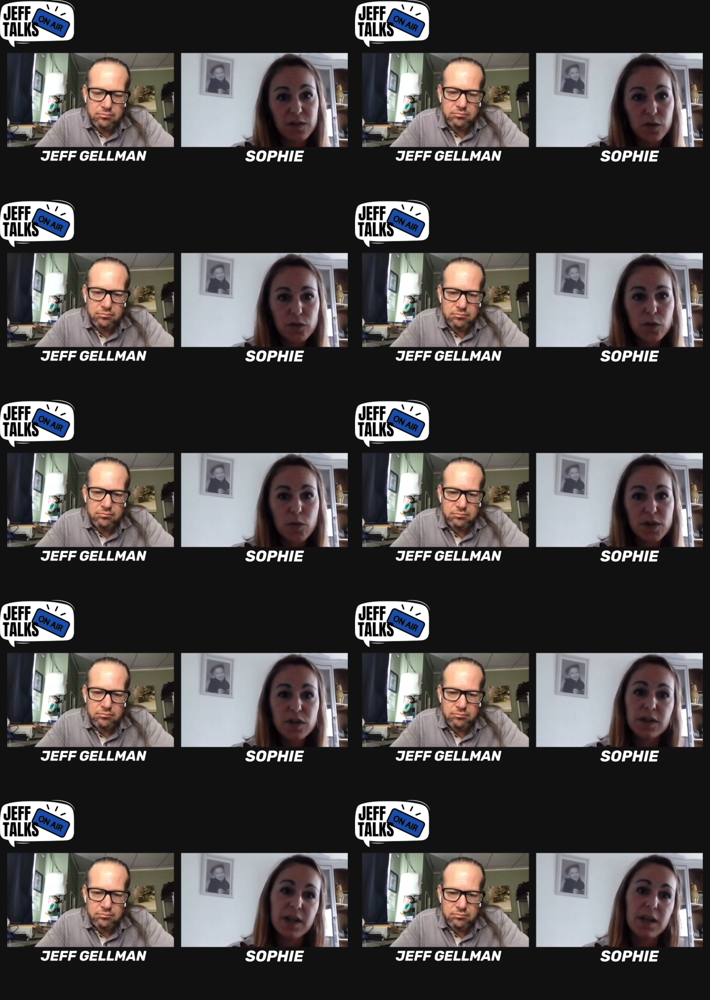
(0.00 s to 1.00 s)
Speaker 1: is also a
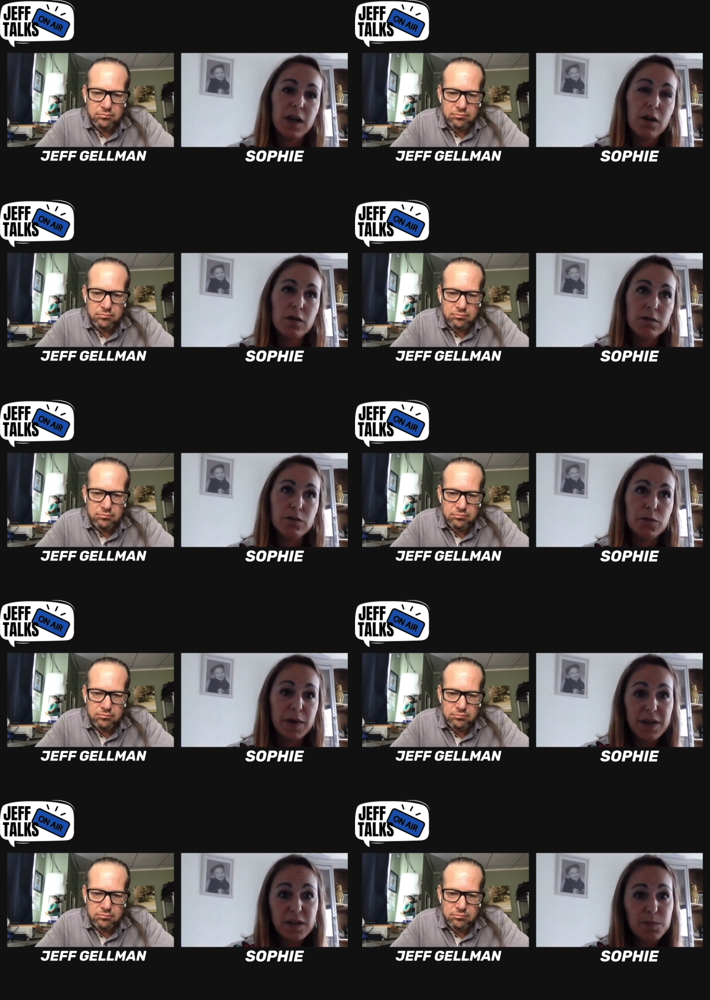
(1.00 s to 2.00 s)
question, can I
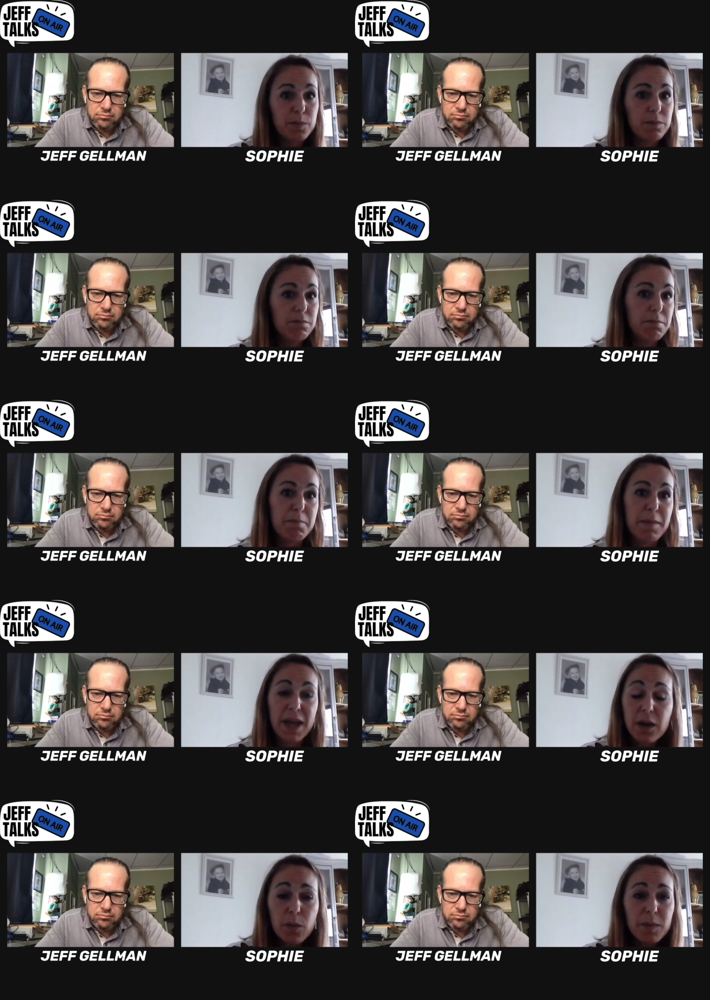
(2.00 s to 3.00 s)
already
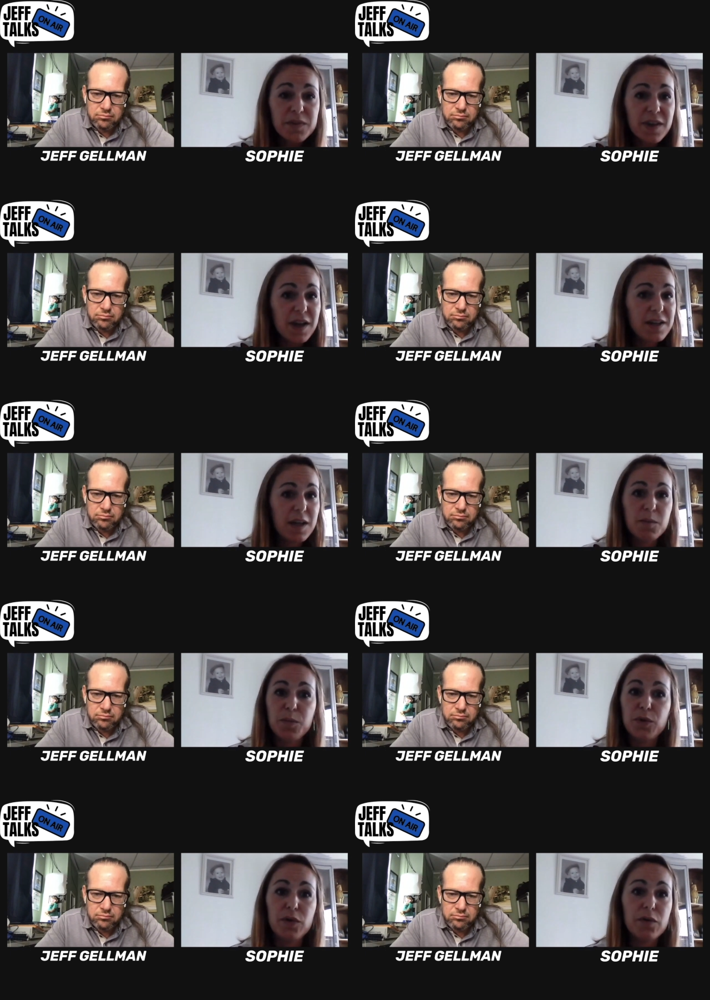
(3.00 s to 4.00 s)
make a website
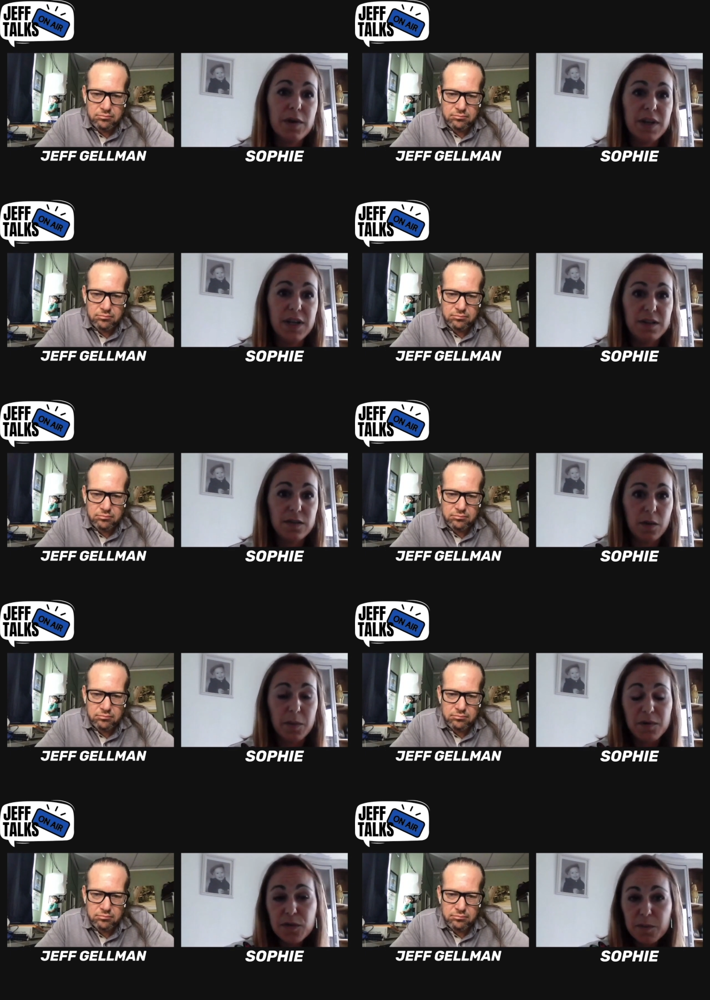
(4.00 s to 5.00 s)
and put already
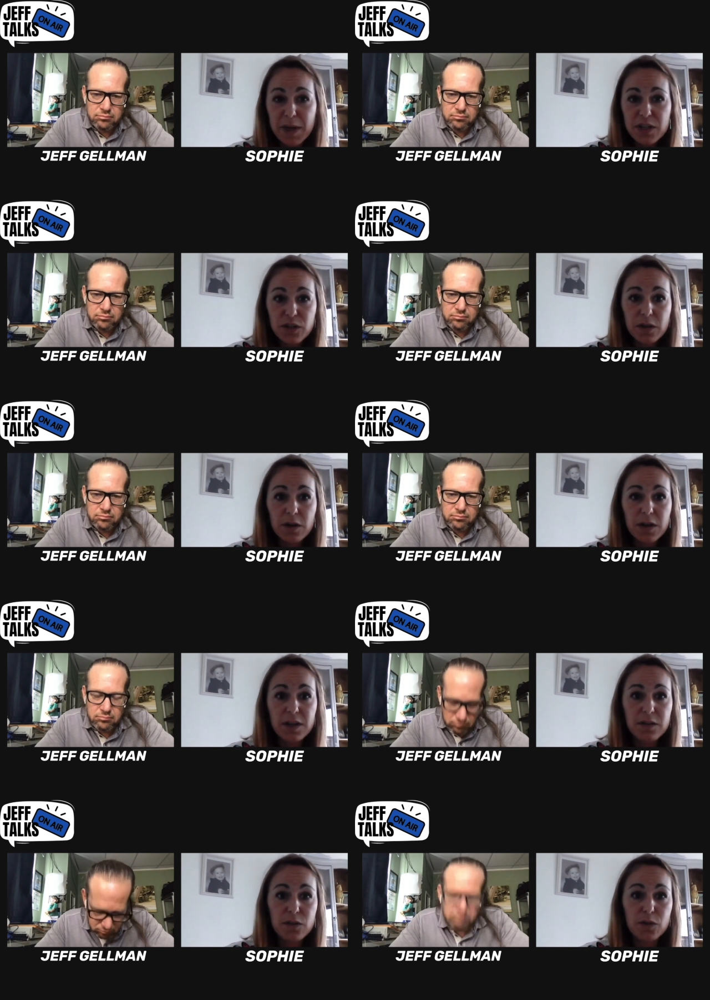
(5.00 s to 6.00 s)
some information on
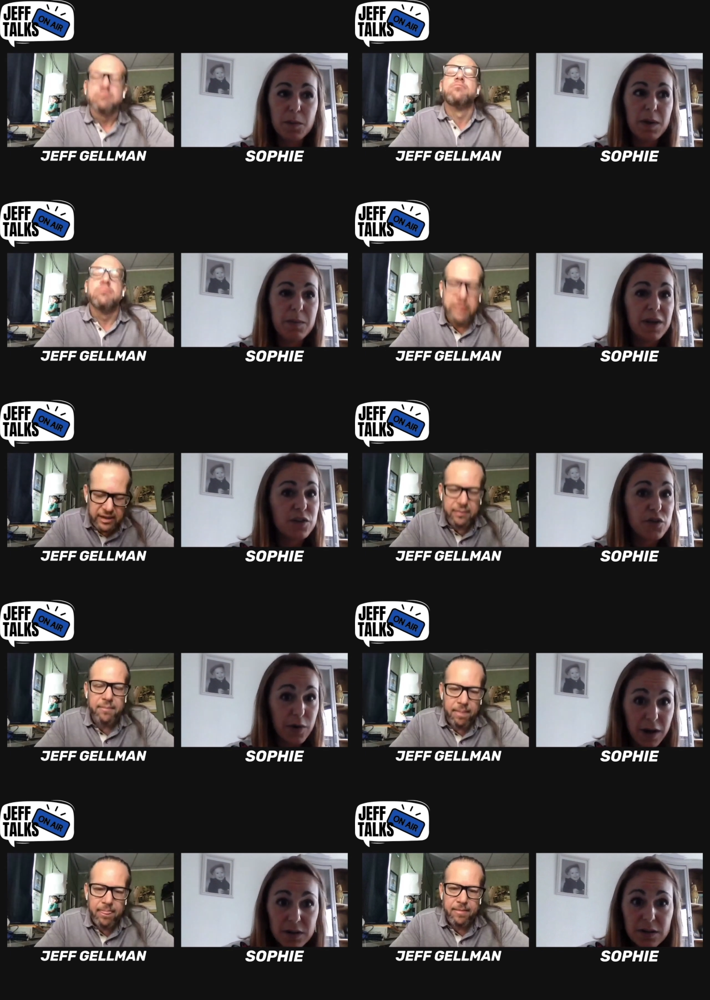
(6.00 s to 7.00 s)
it
Speaker 2: to maybe
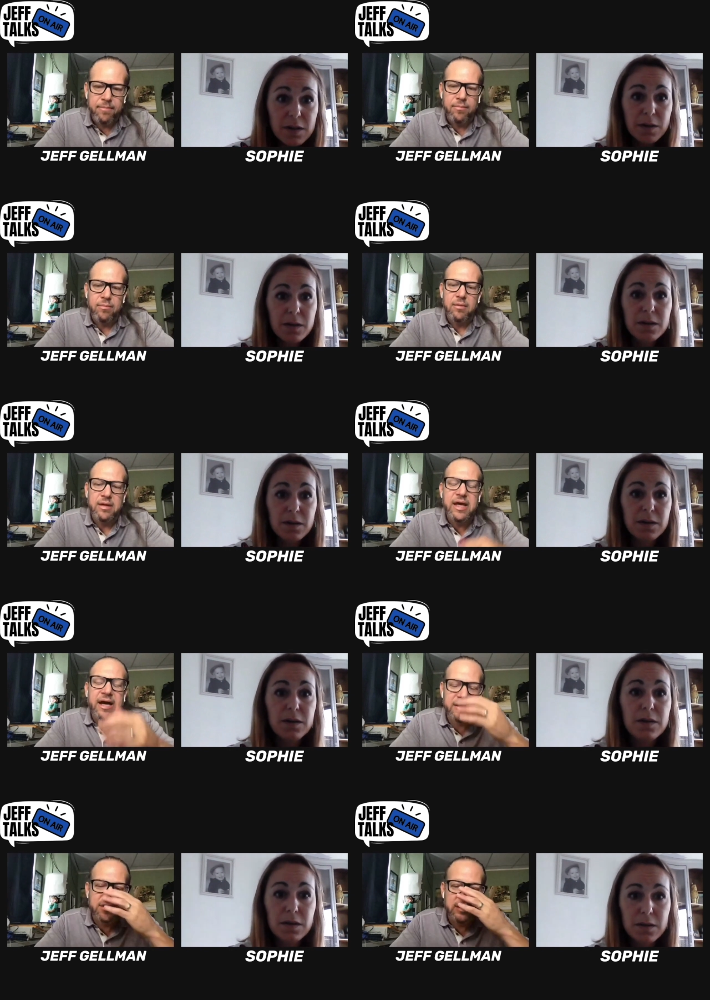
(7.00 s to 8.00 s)
attract?
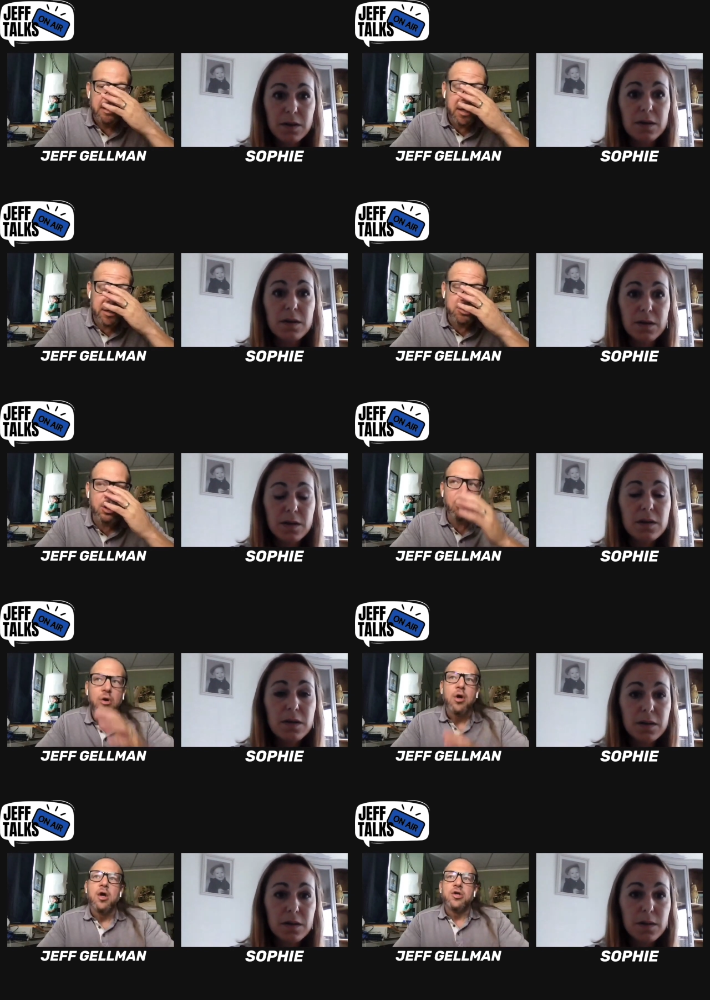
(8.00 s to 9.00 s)
Yes, yes.
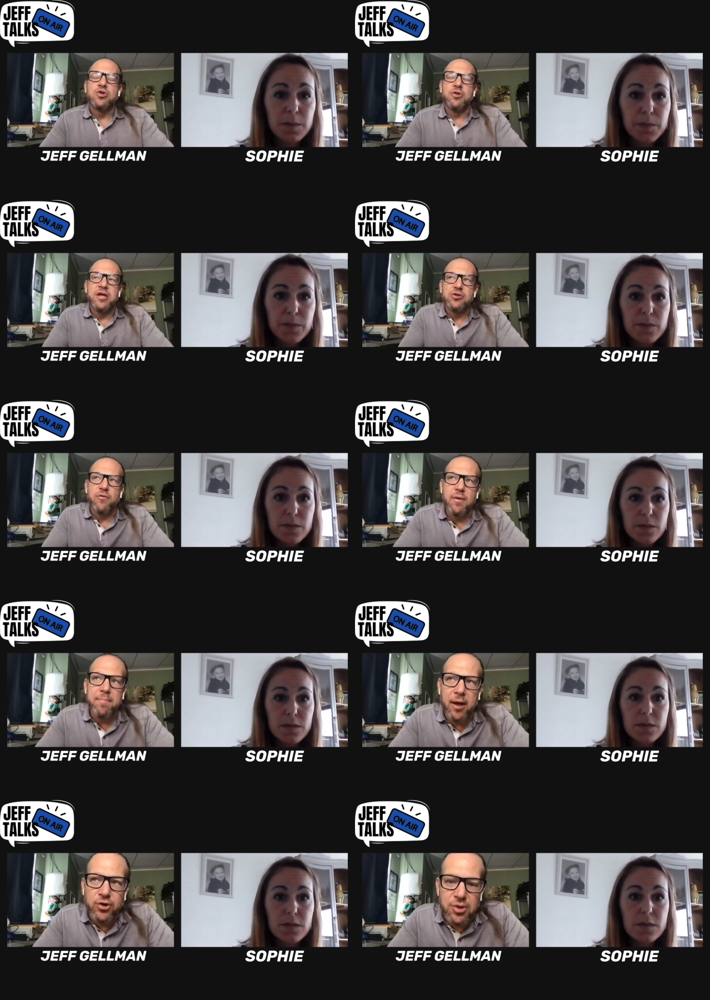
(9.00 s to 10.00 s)
So so things over in
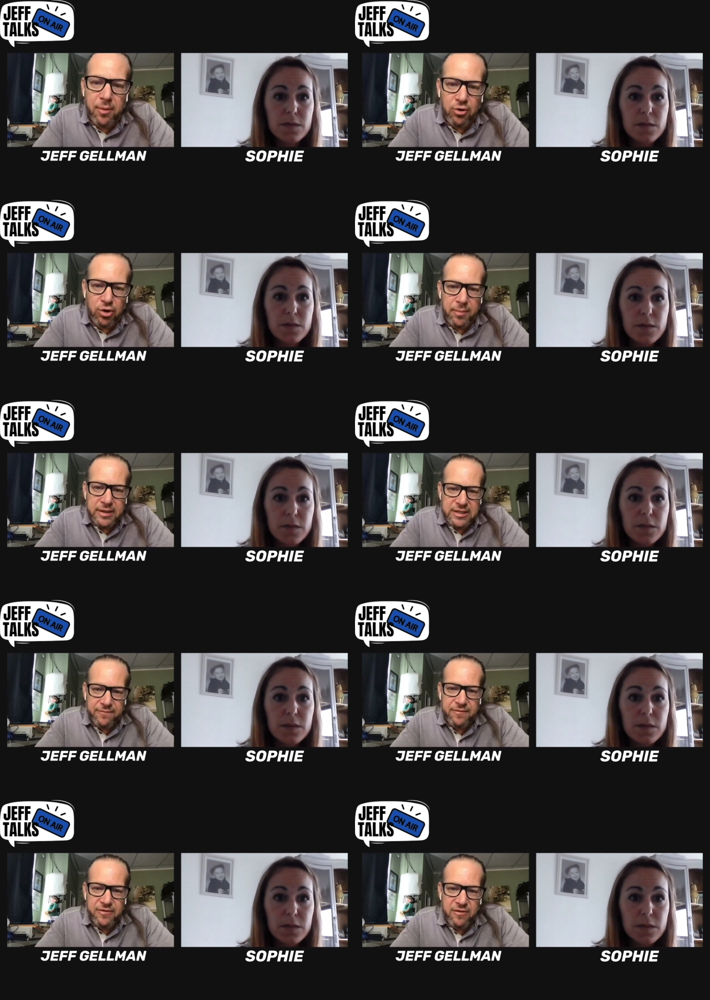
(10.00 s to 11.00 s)
Belgium are a little bit
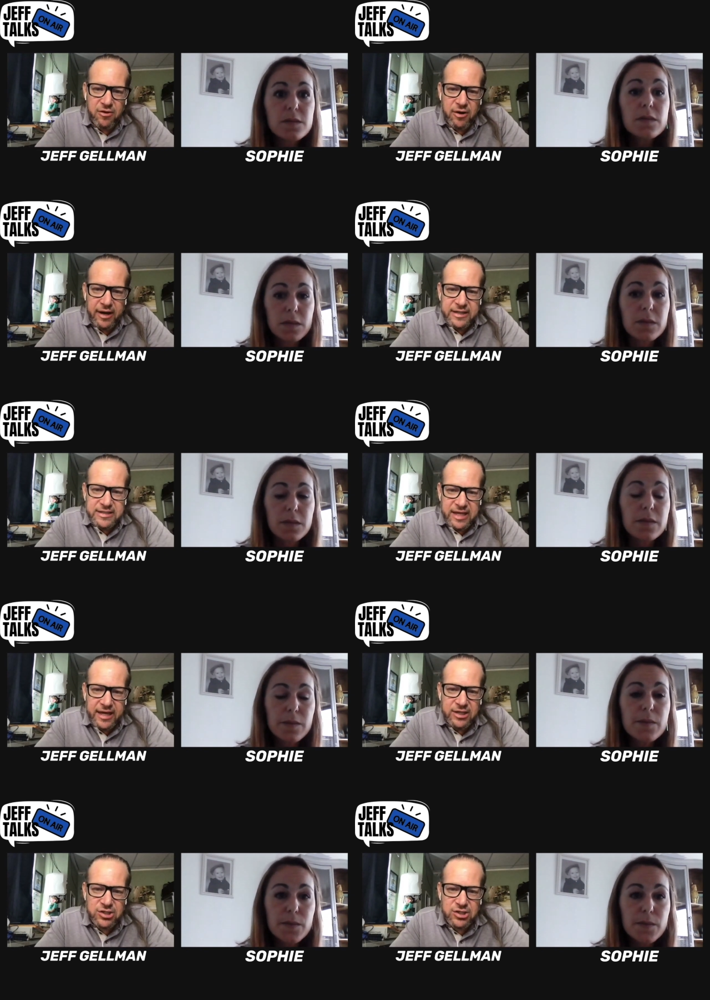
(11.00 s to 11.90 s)
different than the United mm -hmm. States,